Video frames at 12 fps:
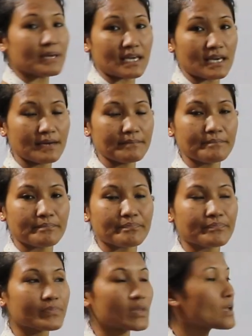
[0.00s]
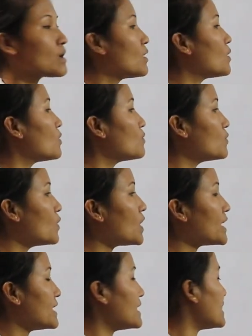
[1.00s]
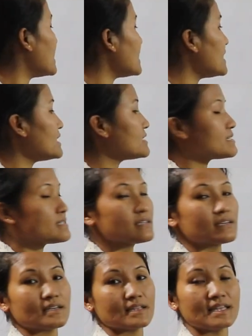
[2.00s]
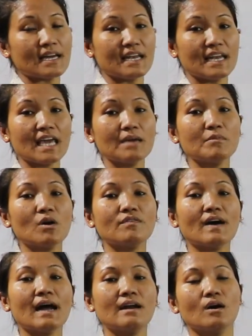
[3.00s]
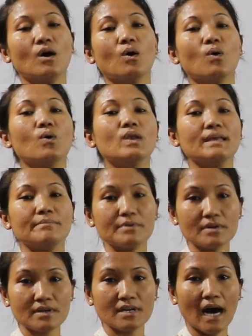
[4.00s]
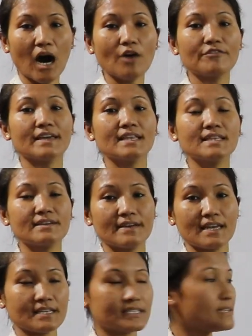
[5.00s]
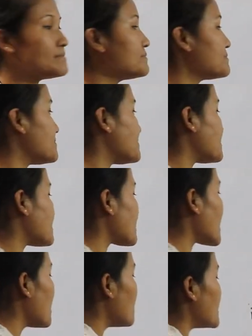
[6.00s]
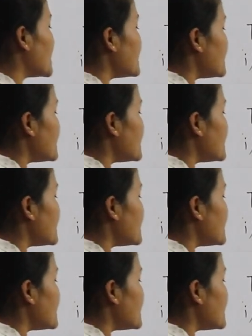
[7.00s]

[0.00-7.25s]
me what is the name of our holy book of Hindu religion? What